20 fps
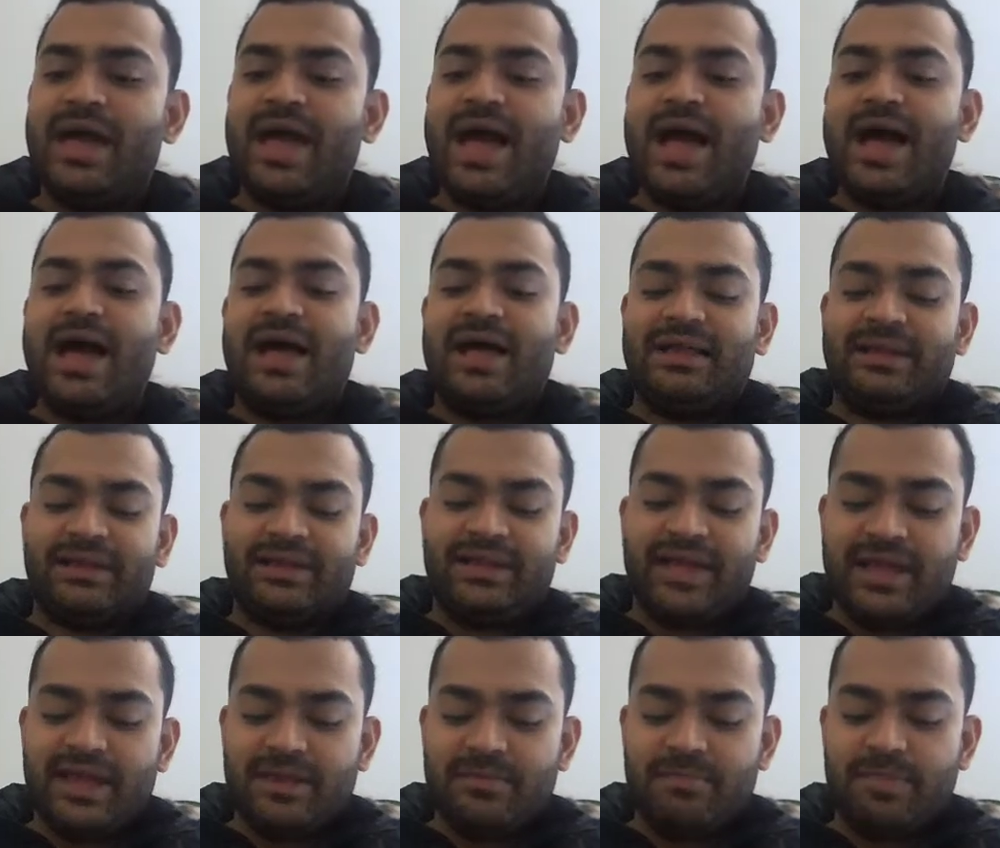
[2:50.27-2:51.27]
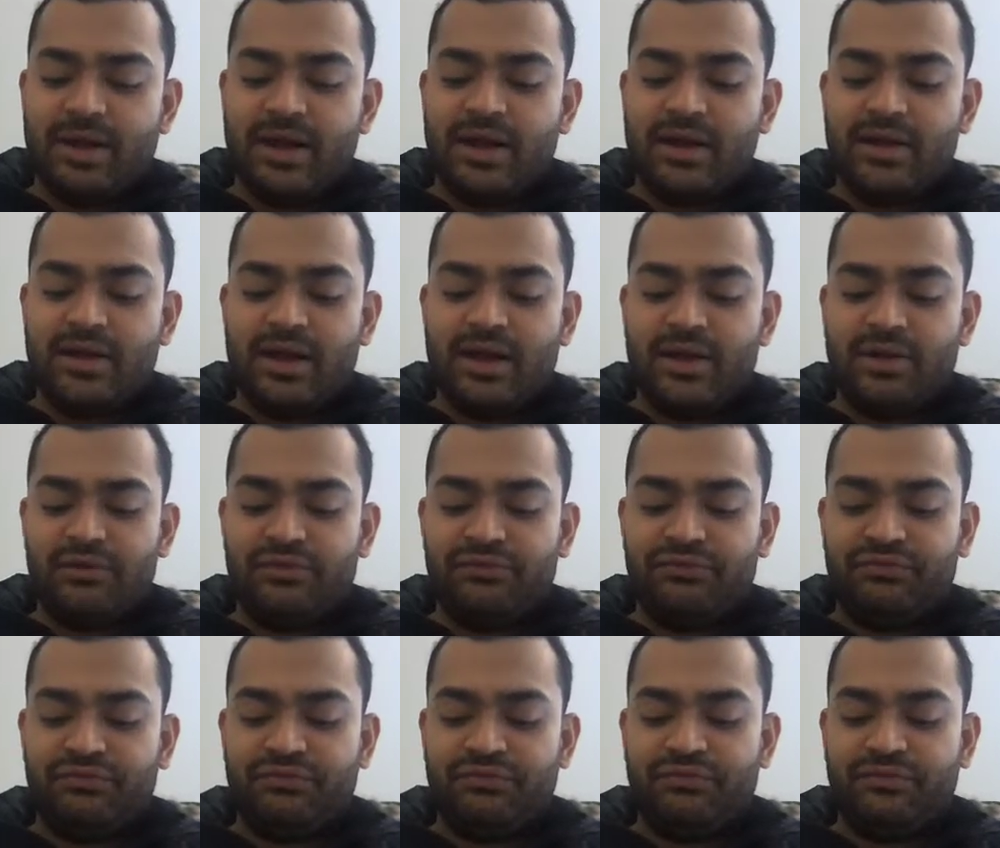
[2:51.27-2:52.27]
The second part of
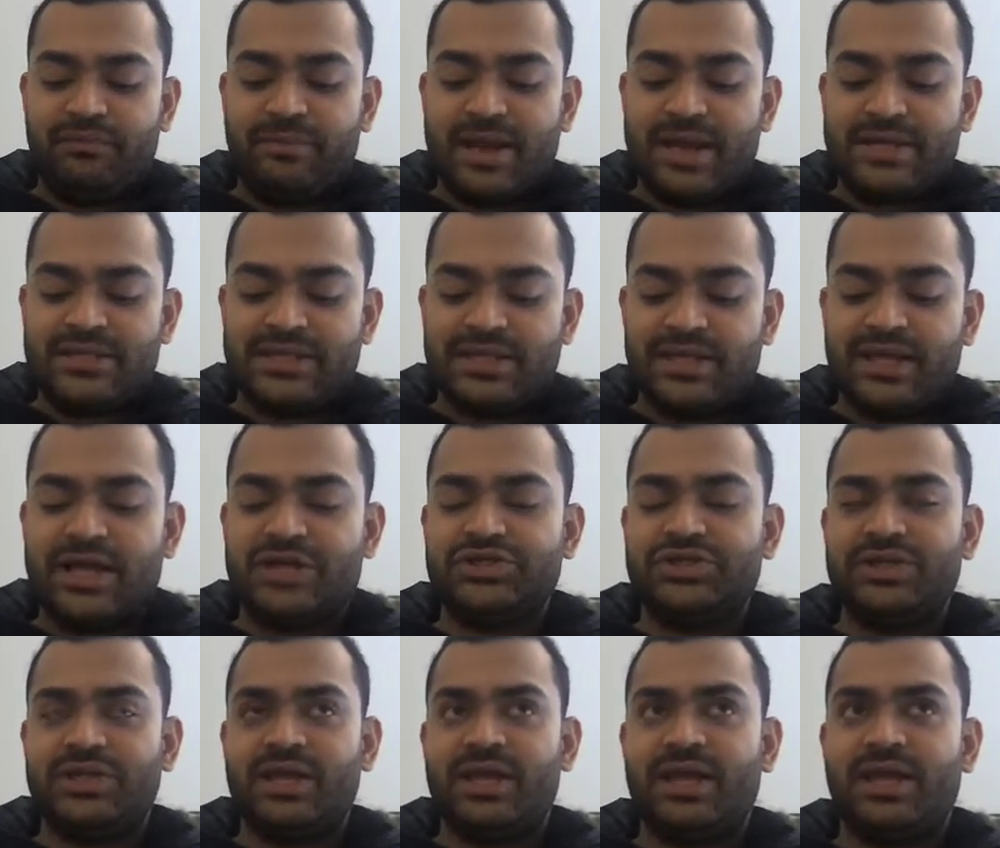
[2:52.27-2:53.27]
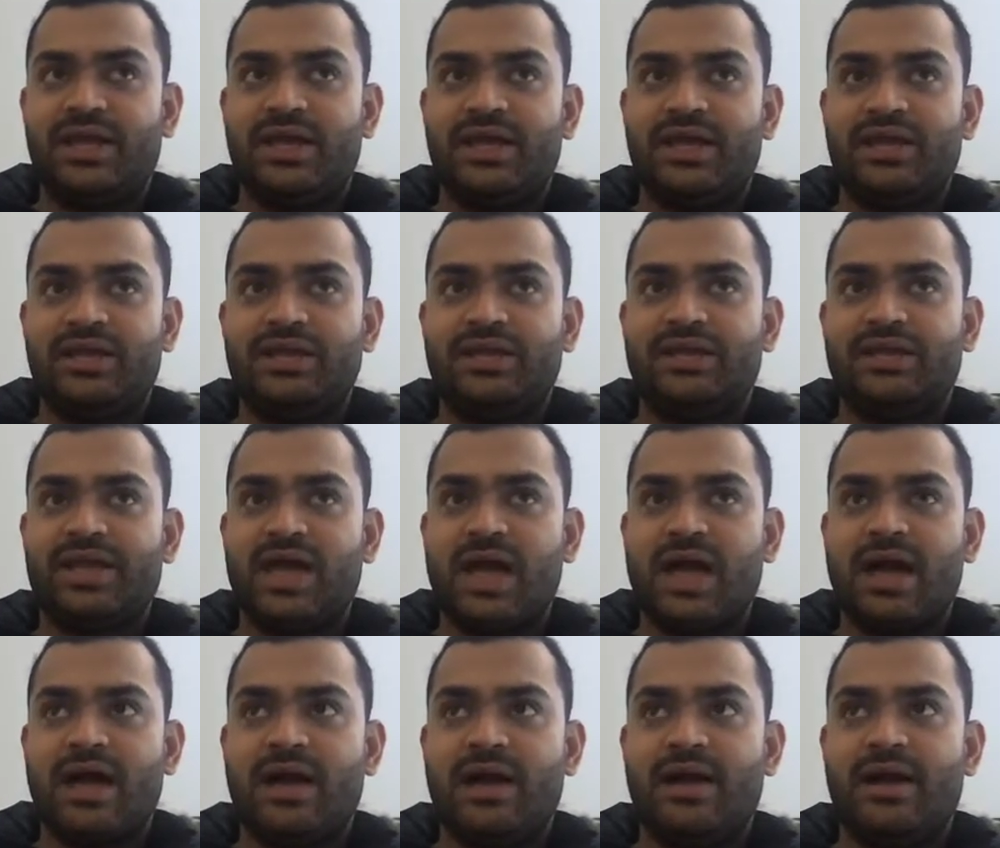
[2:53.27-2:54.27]
my discussion is
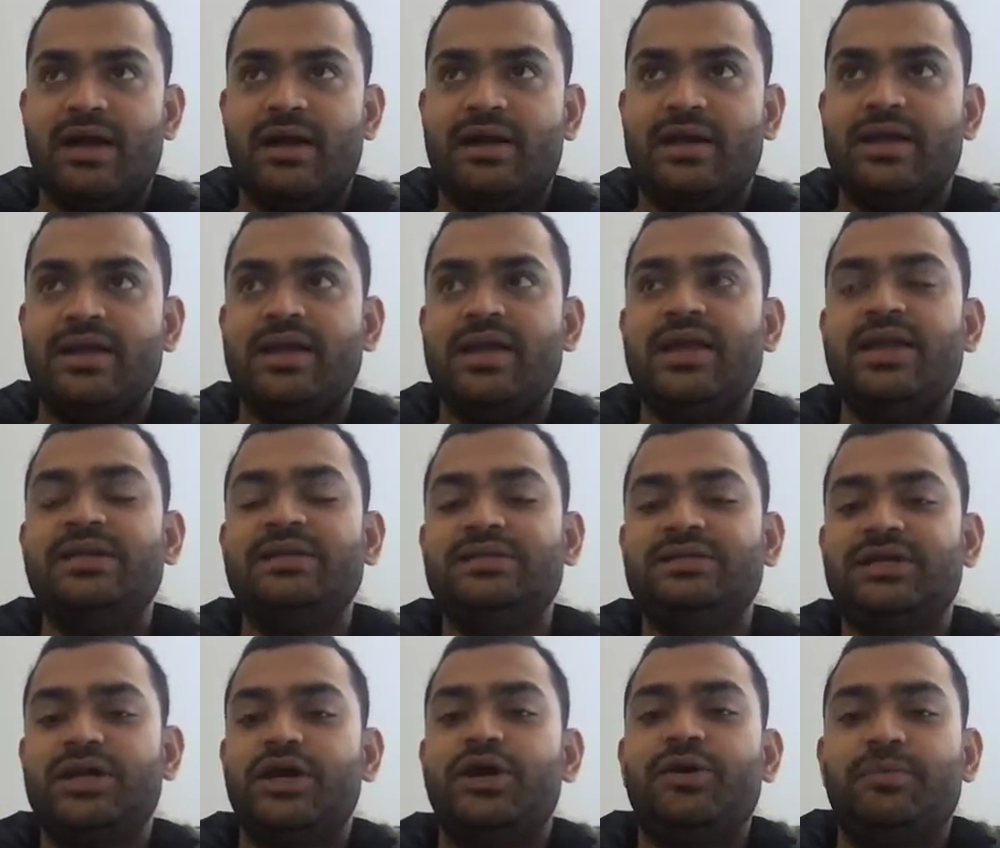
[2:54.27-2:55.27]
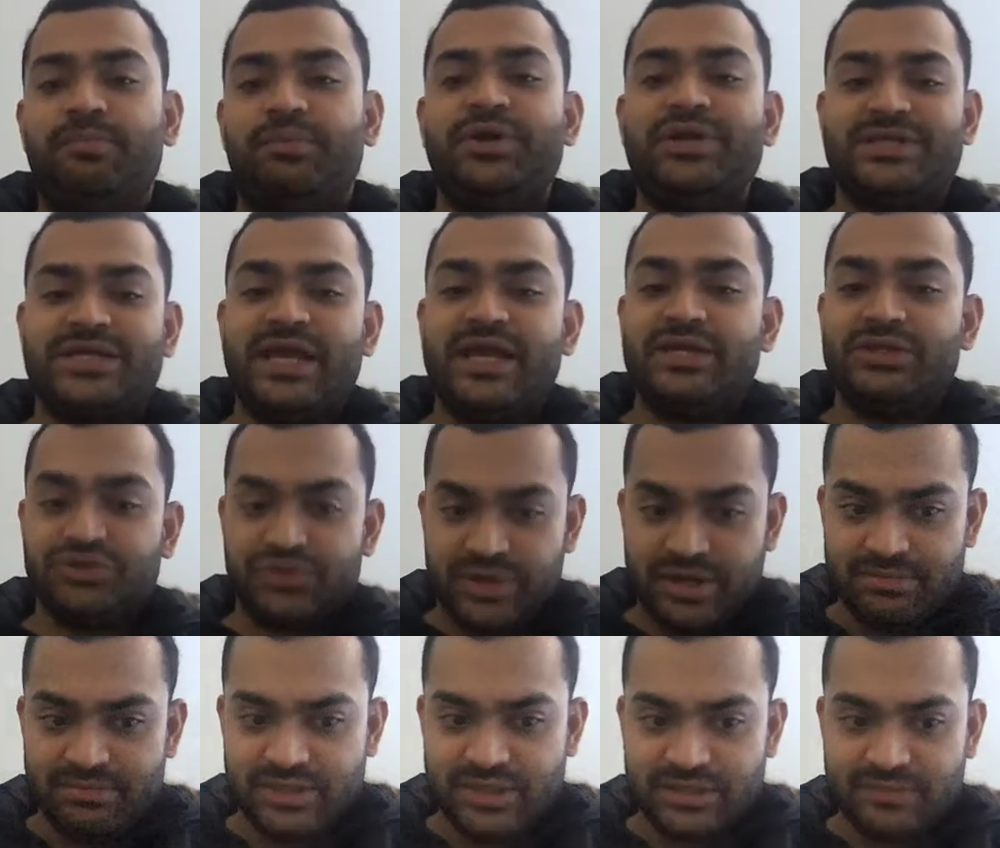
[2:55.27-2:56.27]
interpreting
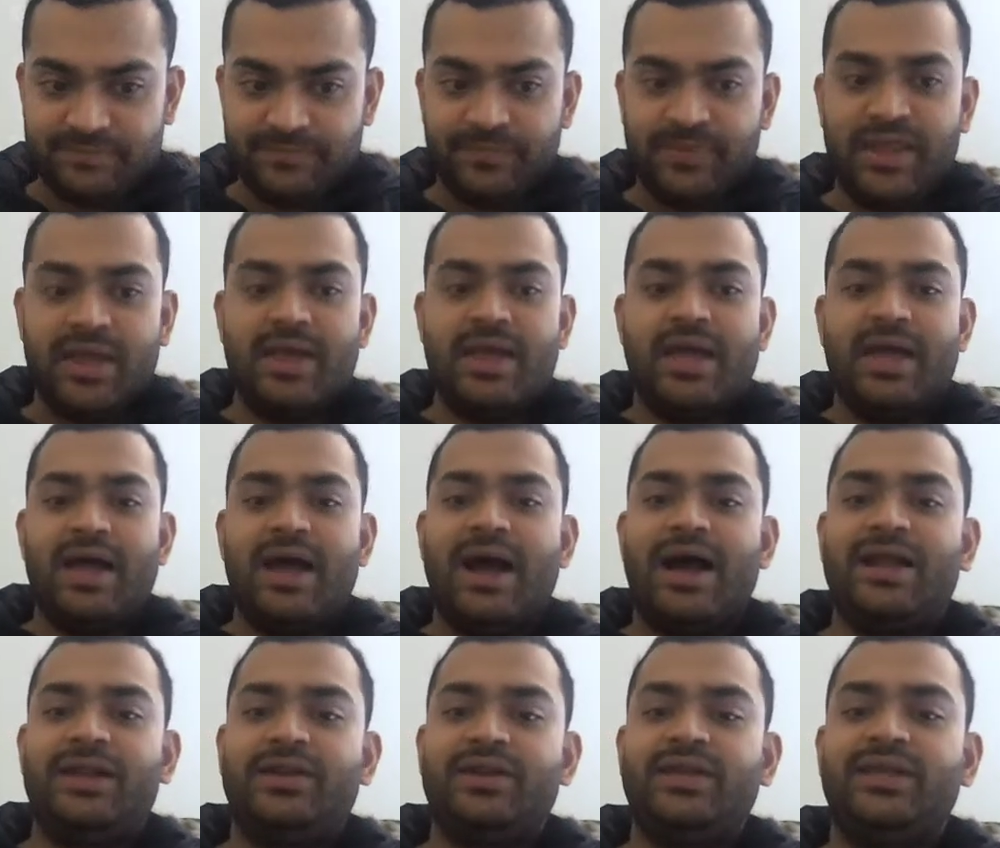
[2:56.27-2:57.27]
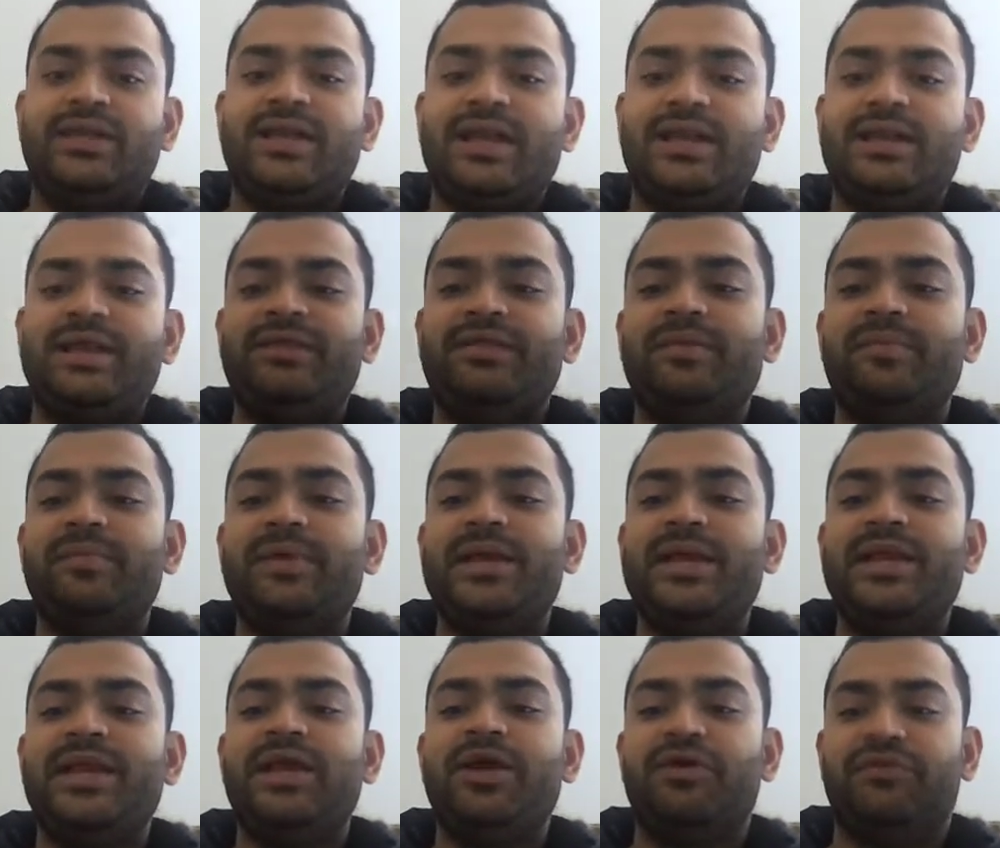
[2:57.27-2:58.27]
dreams, understanding the
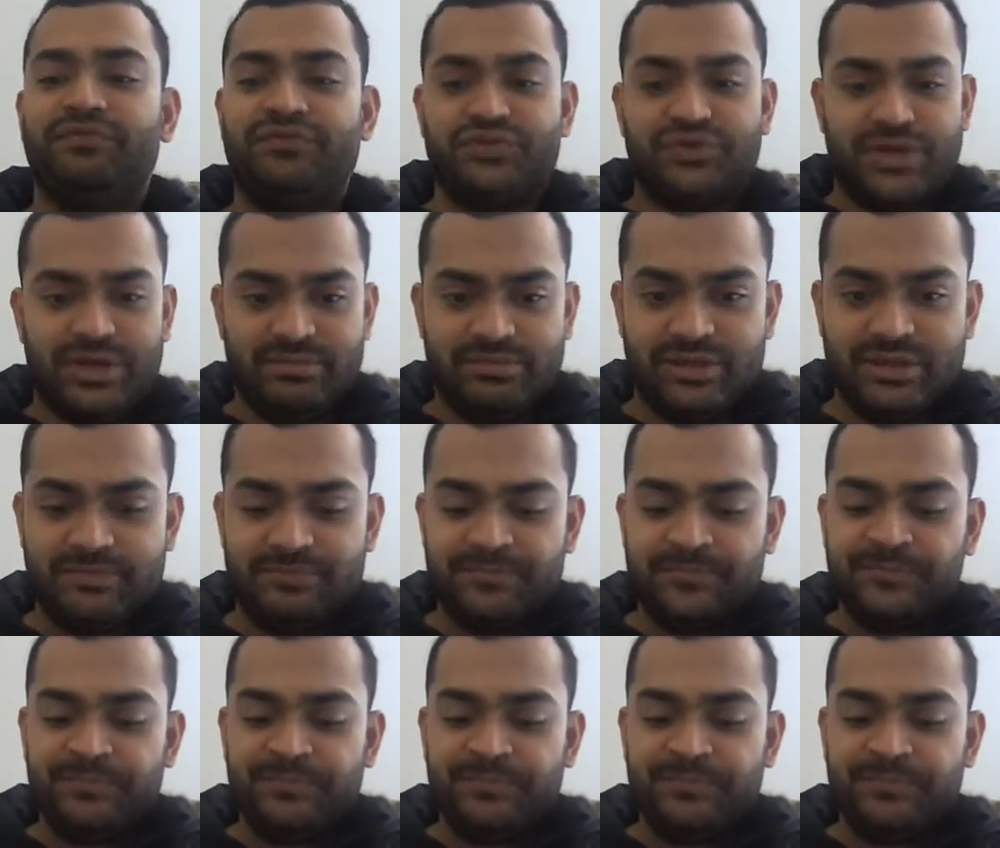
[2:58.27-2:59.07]
meaning of dreams.